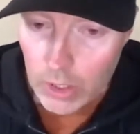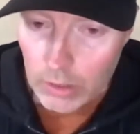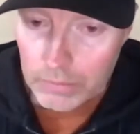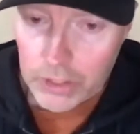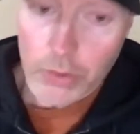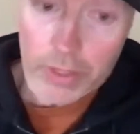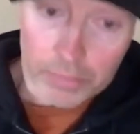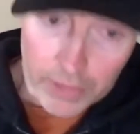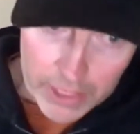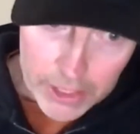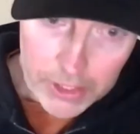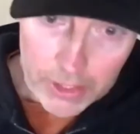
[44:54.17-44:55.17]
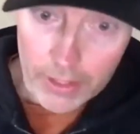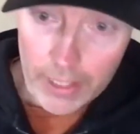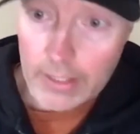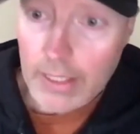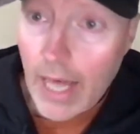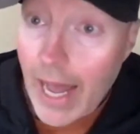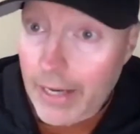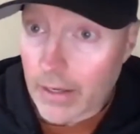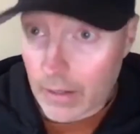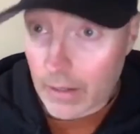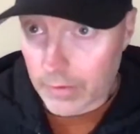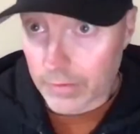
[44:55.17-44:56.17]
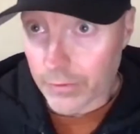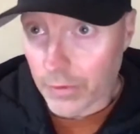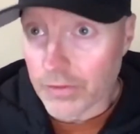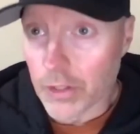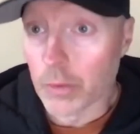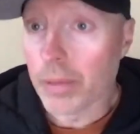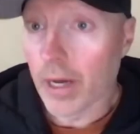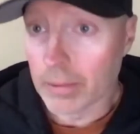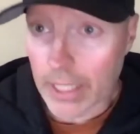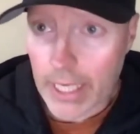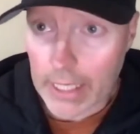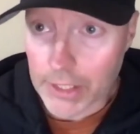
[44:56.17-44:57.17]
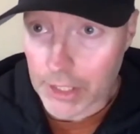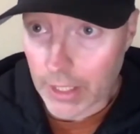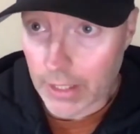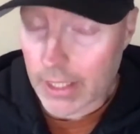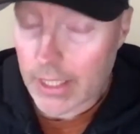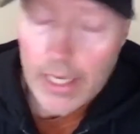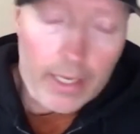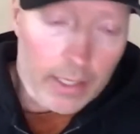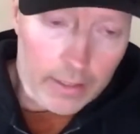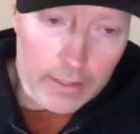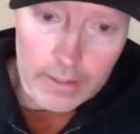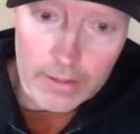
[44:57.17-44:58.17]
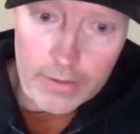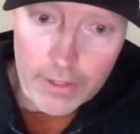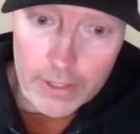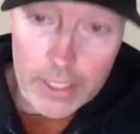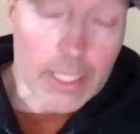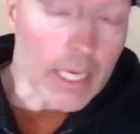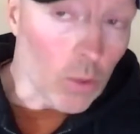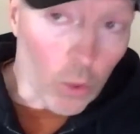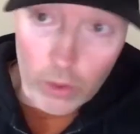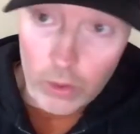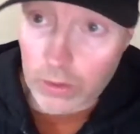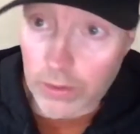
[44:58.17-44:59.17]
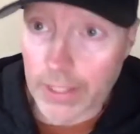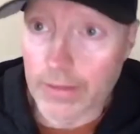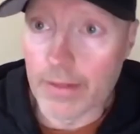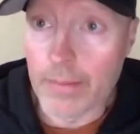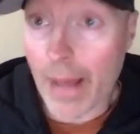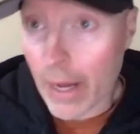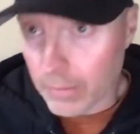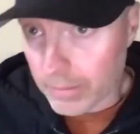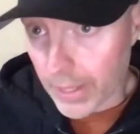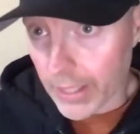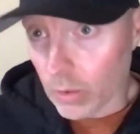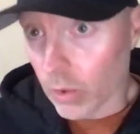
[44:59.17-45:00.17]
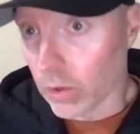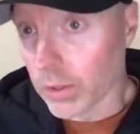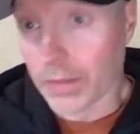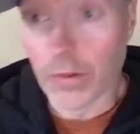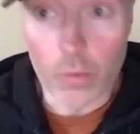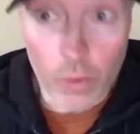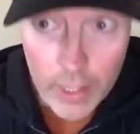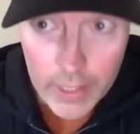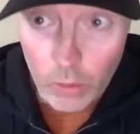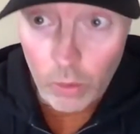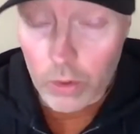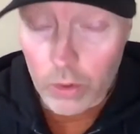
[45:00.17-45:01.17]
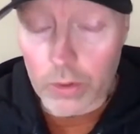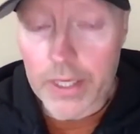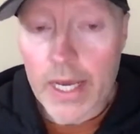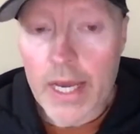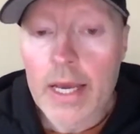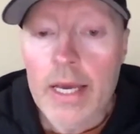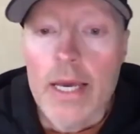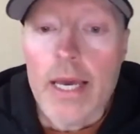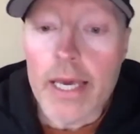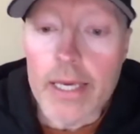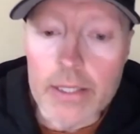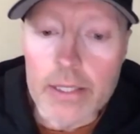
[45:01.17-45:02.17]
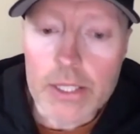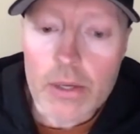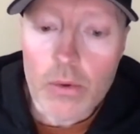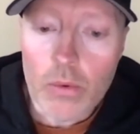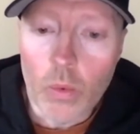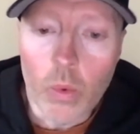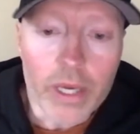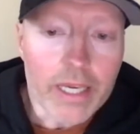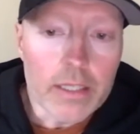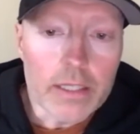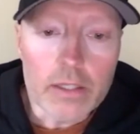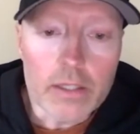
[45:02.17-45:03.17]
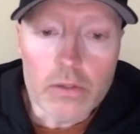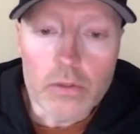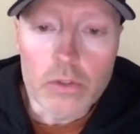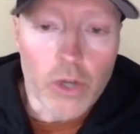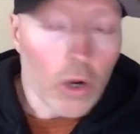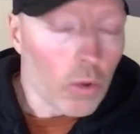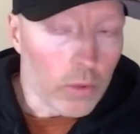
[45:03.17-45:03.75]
between Blister and a lot of review publications in the ski world, in the mountain bike world, in the running world, is we don't